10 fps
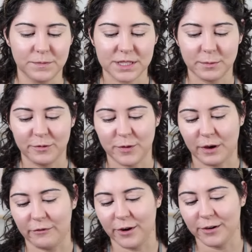Some of you
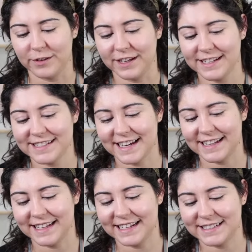have heard this. I
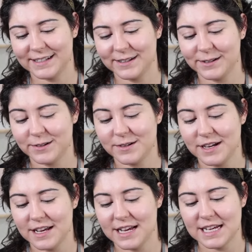like to
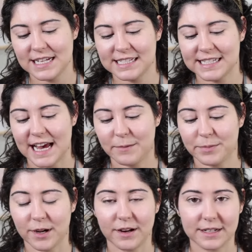tap
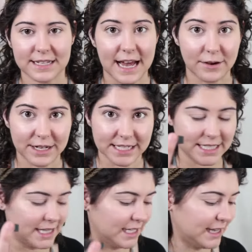product out
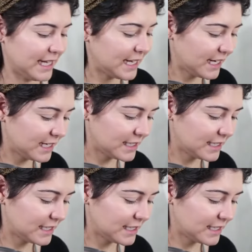into the lid